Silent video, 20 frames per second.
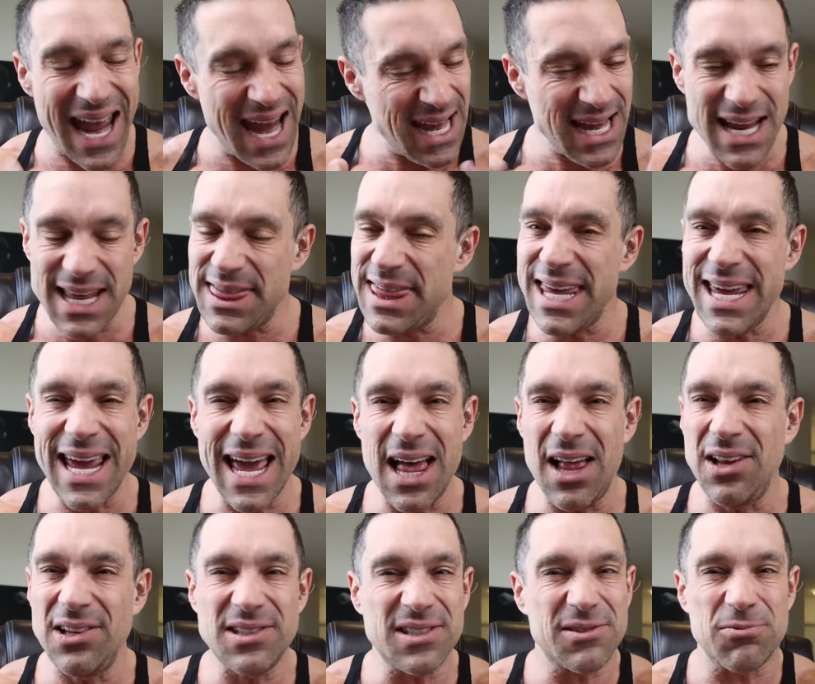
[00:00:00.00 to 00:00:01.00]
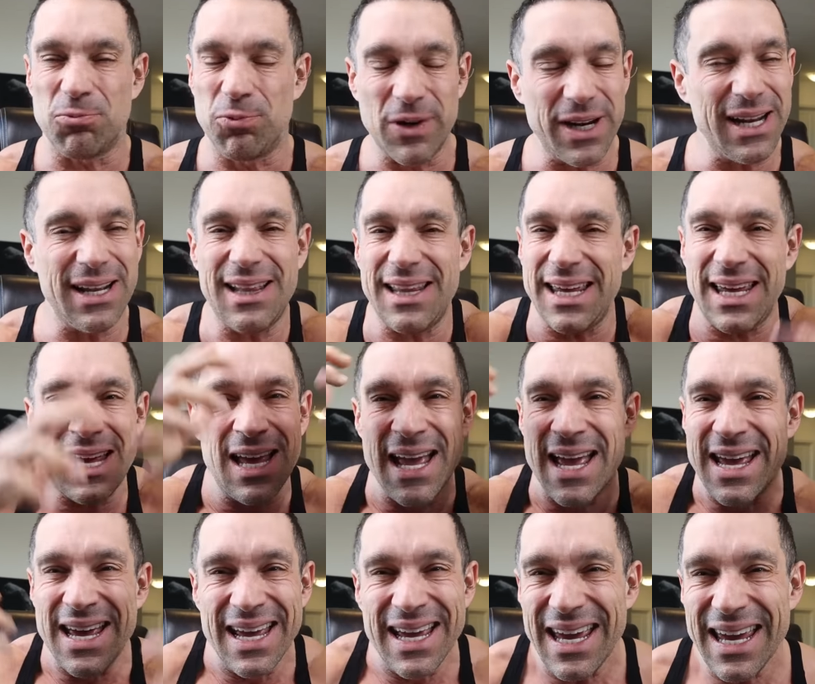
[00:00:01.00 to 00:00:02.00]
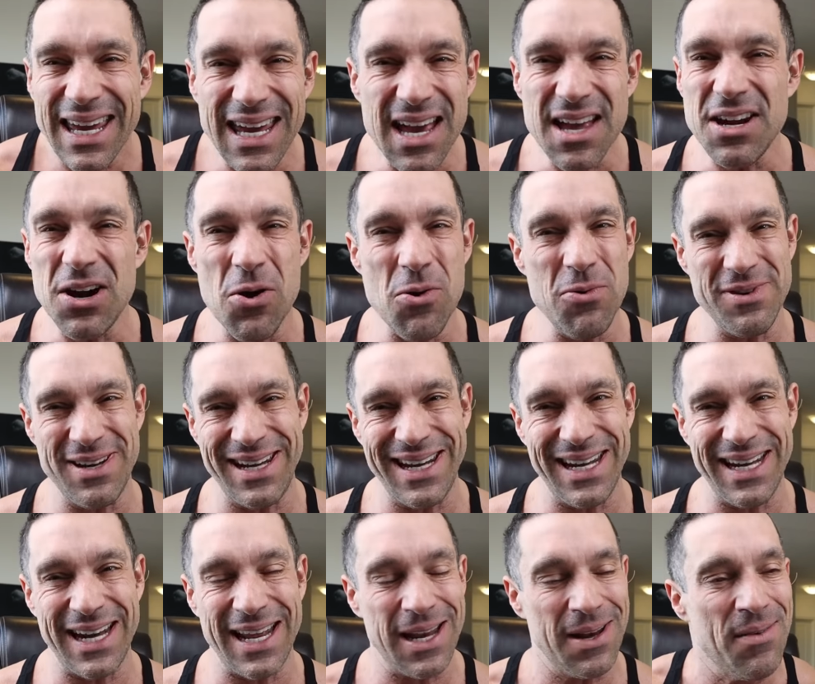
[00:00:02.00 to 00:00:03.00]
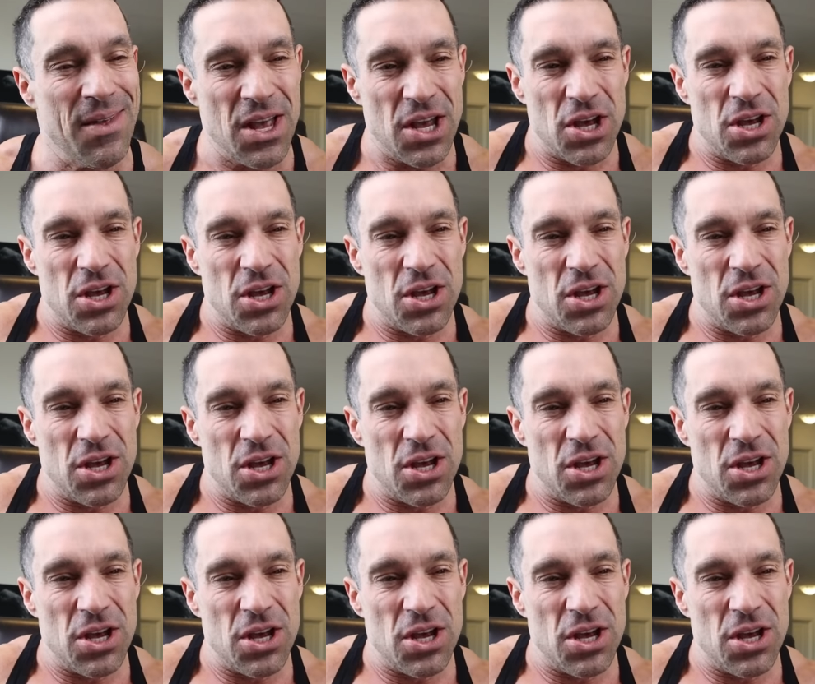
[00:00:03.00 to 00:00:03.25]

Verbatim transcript: Anything else, really, you don't need it.